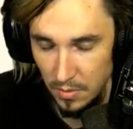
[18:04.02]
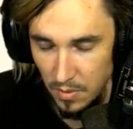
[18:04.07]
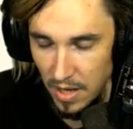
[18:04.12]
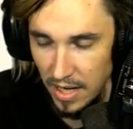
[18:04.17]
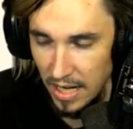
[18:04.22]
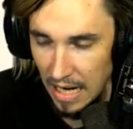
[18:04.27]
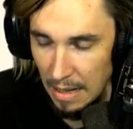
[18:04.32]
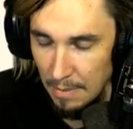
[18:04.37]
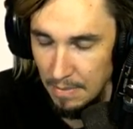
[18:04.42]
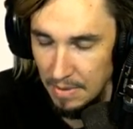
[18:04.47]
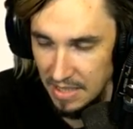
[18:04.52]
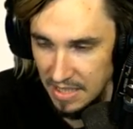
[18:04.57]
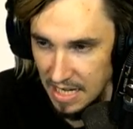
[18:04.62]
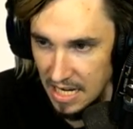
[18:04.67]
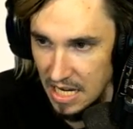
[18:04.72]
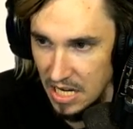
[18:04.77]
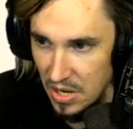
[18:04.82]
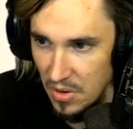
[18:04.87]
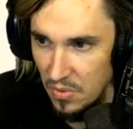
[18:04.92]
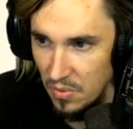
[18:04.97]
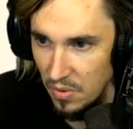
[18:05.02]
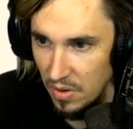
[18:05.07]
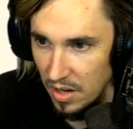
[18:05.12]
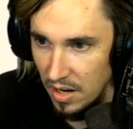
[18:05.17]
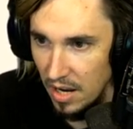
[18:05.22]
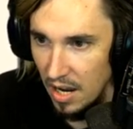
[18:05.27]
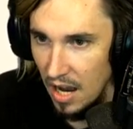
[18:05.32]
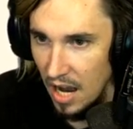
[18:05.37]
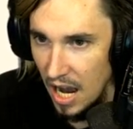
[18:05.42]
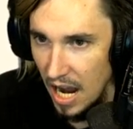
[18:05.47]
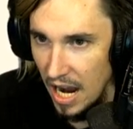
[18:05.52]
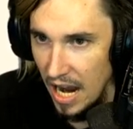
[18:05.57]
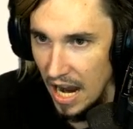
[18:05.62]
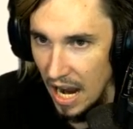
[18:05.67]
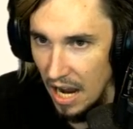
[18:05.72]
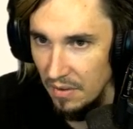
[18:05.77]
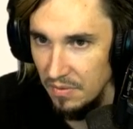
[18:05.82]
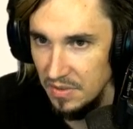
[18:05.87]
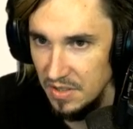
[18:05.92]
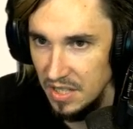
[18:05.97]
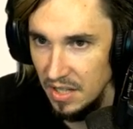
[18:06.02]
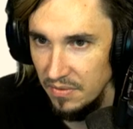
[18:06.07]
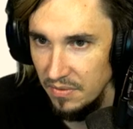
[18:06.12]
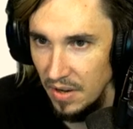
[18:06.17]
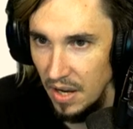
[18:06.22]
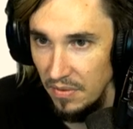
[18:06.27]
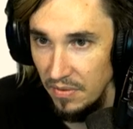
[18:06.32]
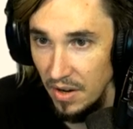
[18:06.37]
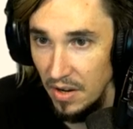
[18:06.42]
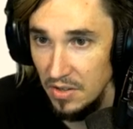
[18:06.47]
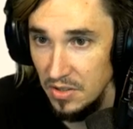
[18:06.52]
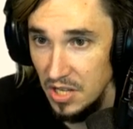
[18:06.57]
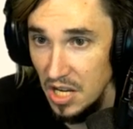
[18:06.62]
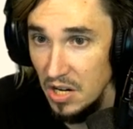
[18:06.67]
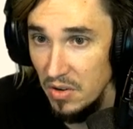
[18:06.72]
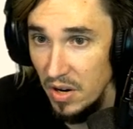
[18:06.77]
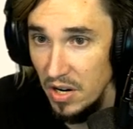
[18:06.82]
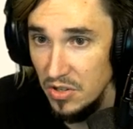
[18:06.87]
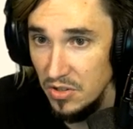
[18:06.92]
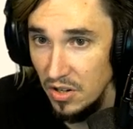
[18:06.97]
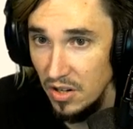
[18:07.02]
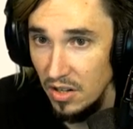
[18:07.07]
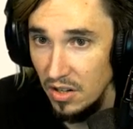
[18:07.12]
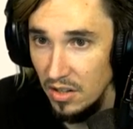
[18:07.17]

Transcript: why I came to see you! I have stuff. I found a sea creature.